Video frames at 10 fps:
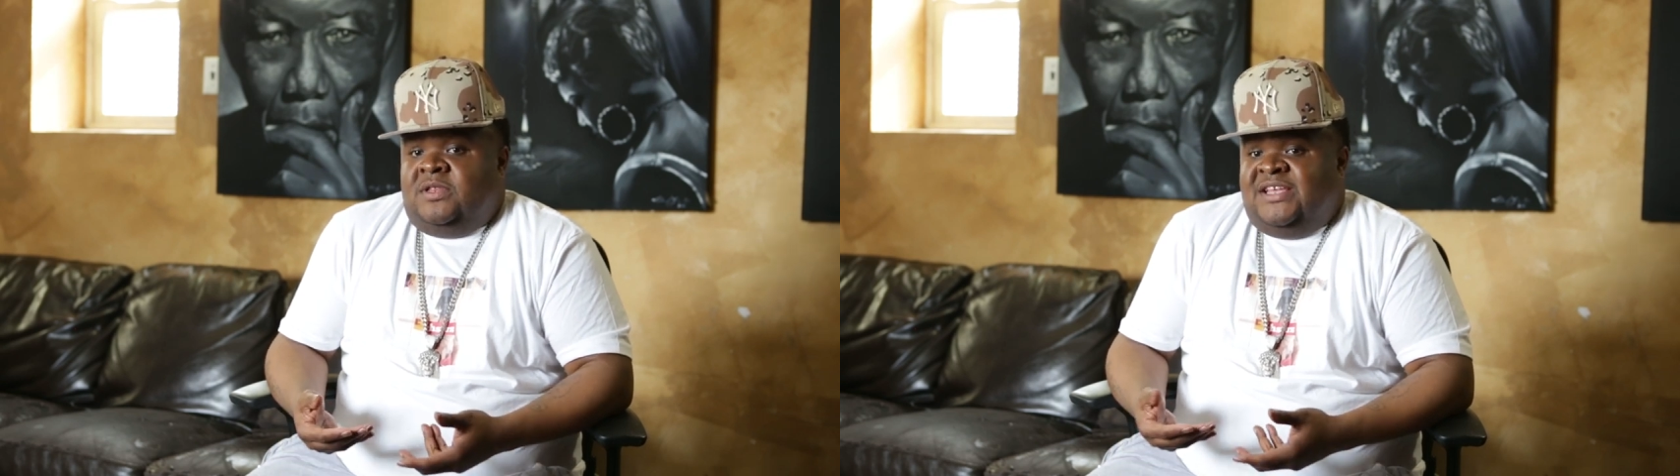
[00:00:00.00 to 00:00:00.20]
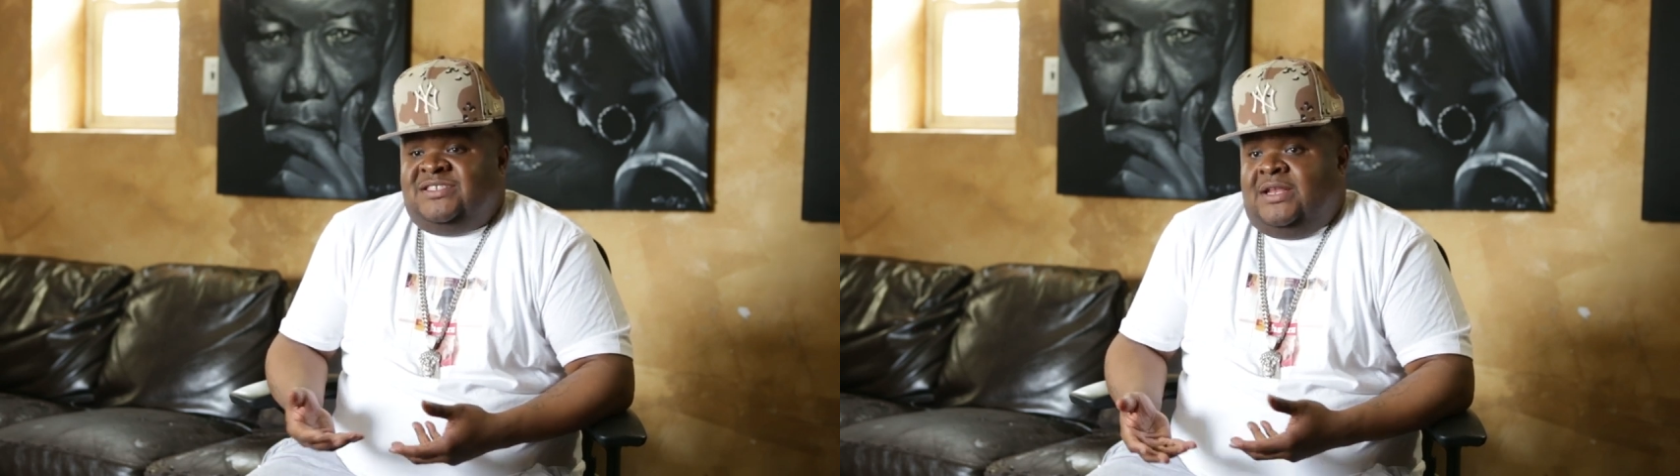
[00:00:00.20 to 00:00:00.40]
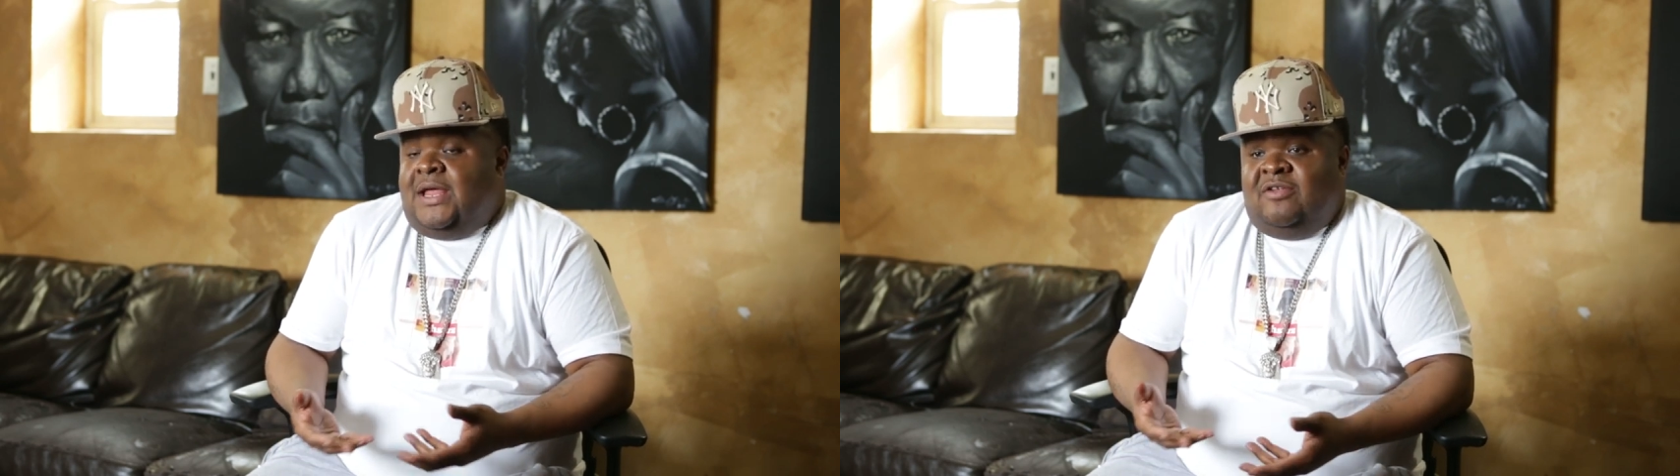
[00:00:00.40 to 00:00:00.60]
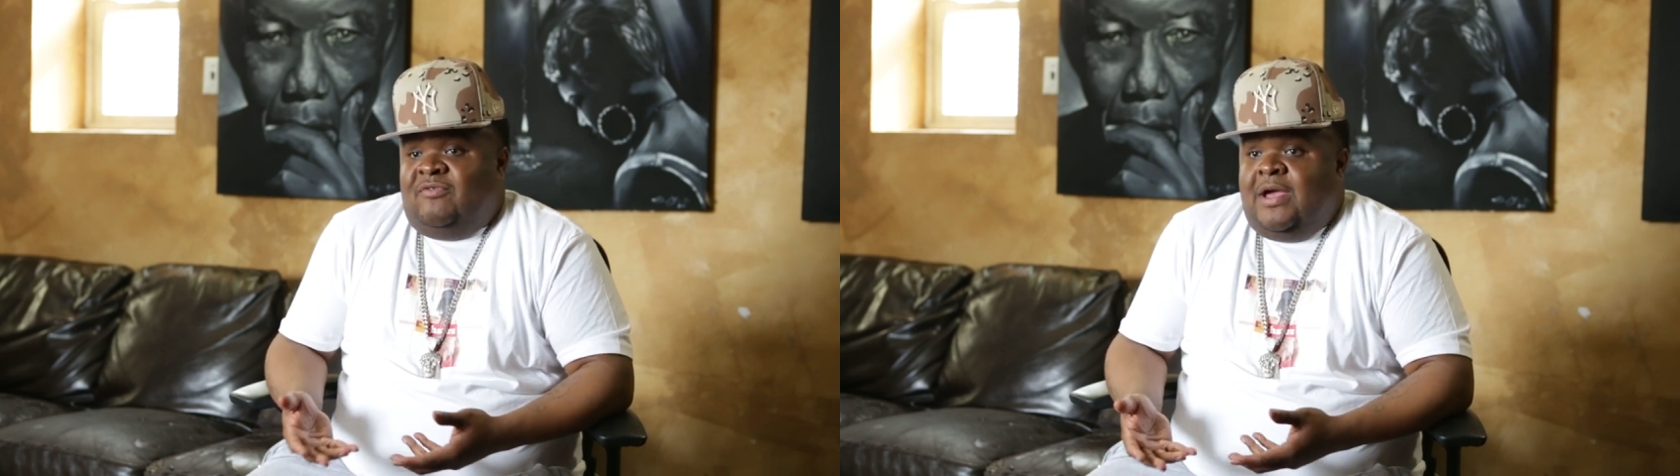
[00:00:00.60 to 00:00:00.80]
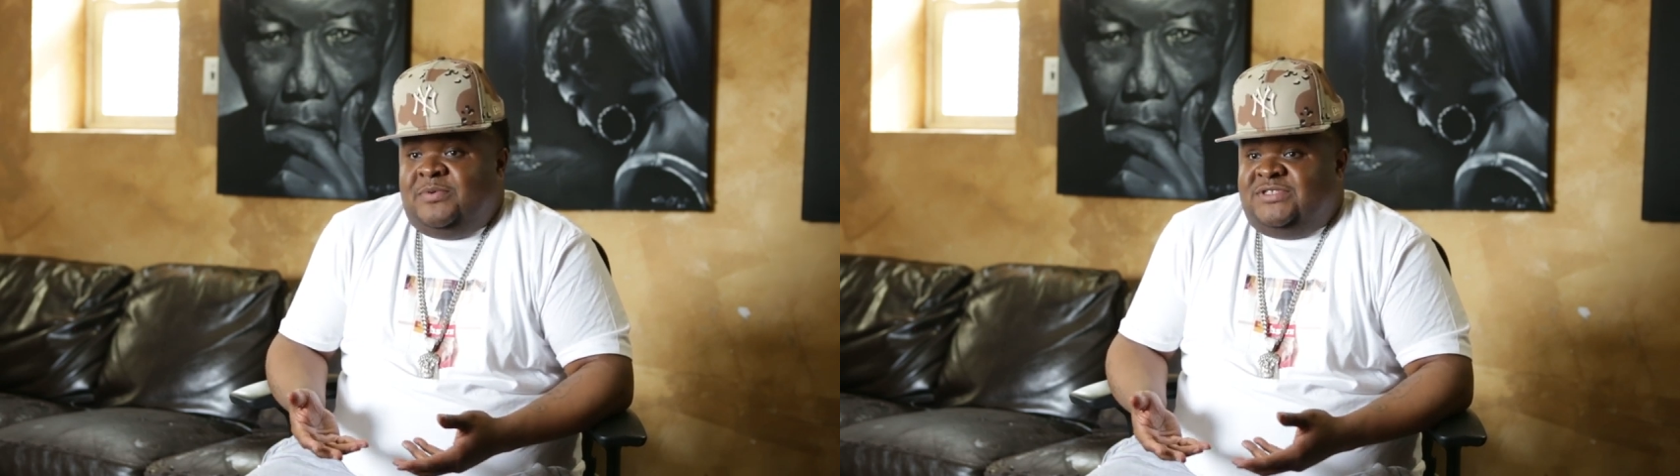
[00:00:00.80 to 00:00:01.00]
there's a lot
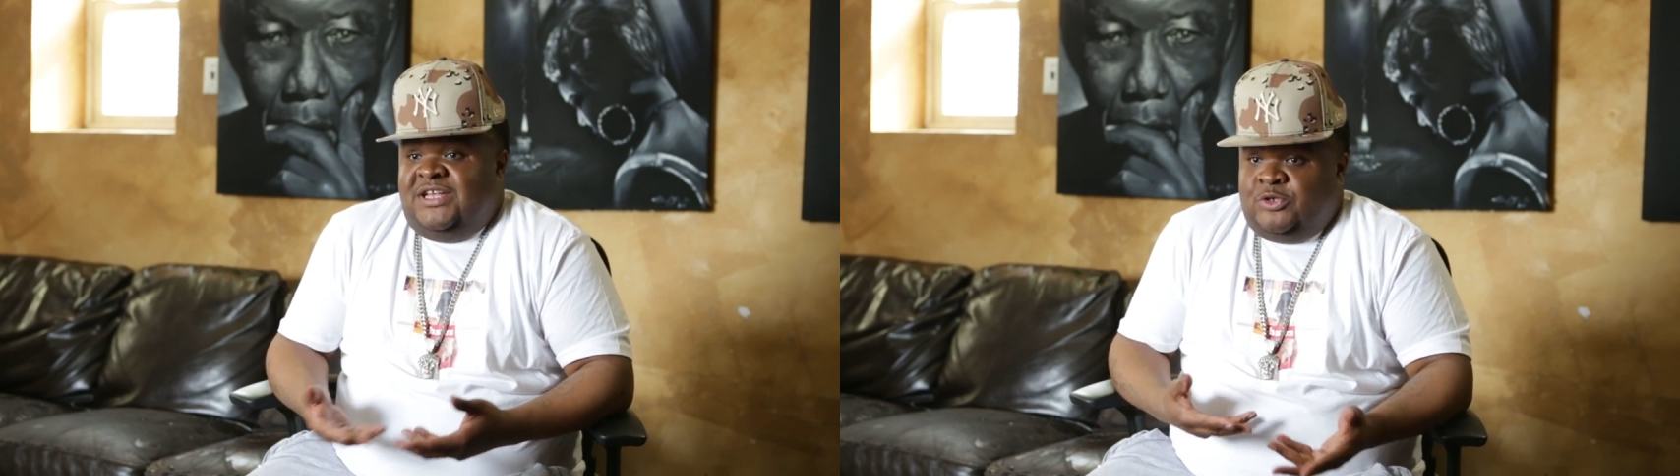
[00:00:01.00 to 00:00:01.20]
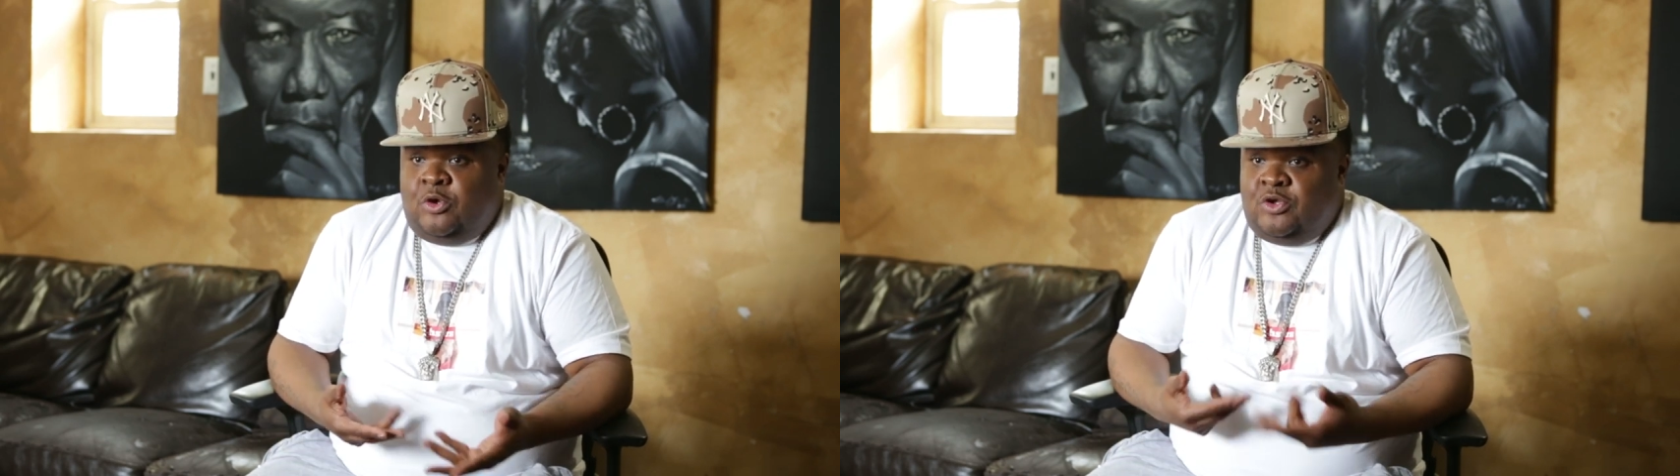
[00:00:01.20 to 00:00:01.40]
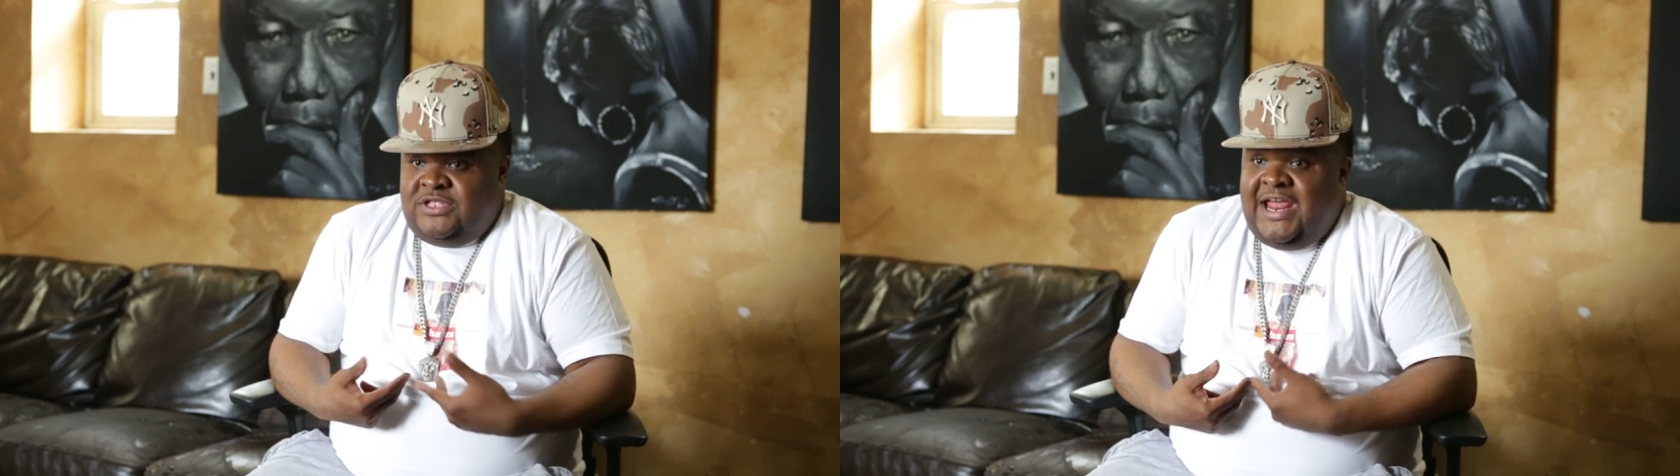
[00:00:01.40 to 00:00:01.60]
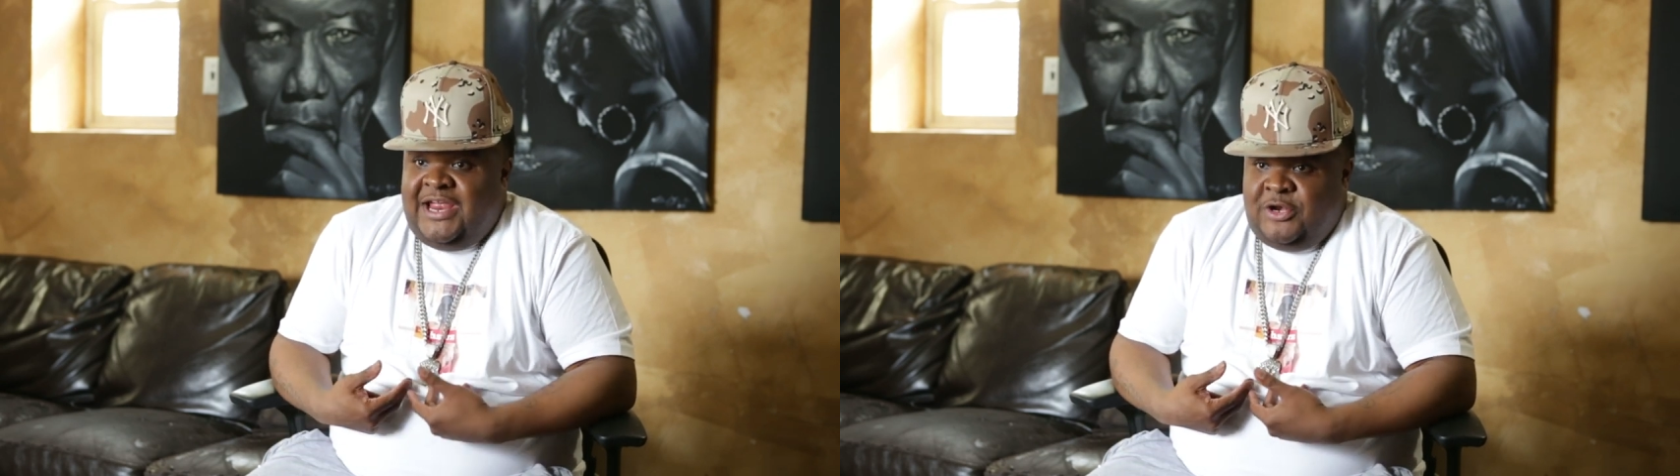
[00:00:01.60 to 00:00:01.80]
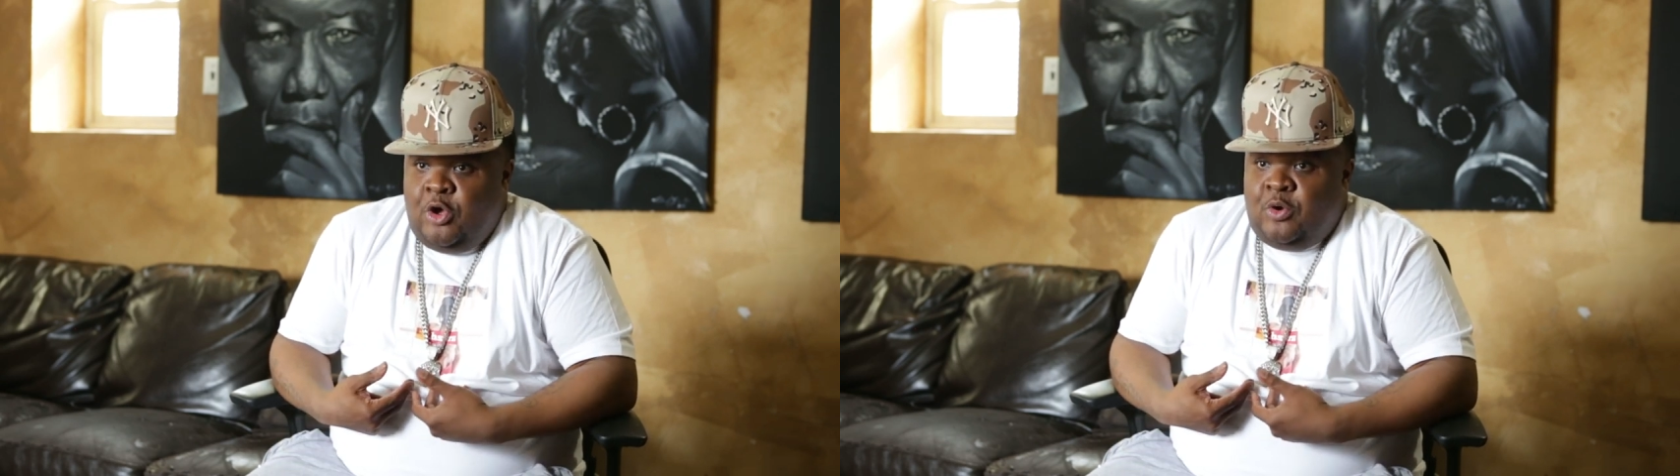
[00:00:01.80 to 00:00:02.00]
of rappers that's on that
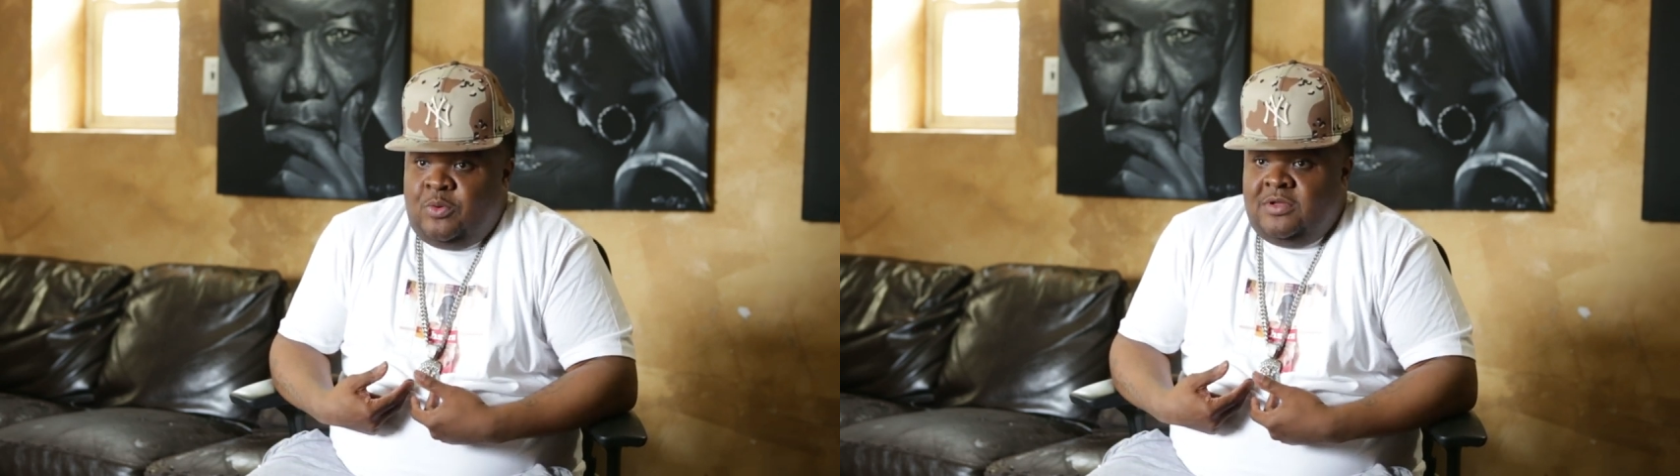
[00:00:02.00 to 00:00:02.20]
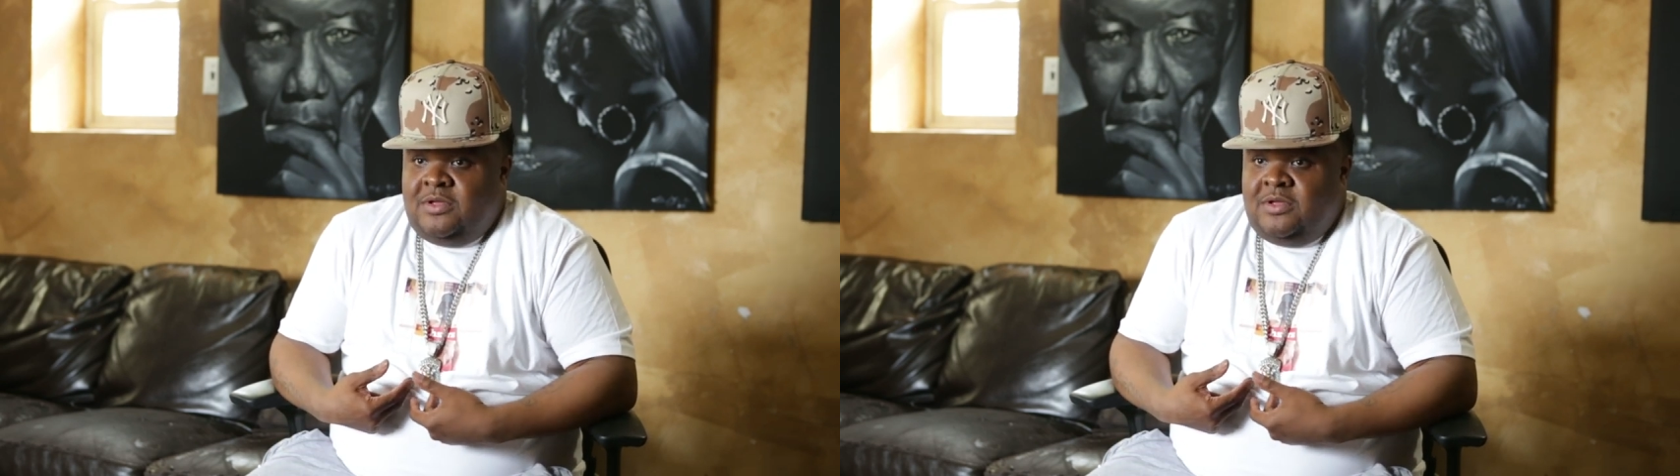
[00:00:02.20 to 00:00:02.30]
I know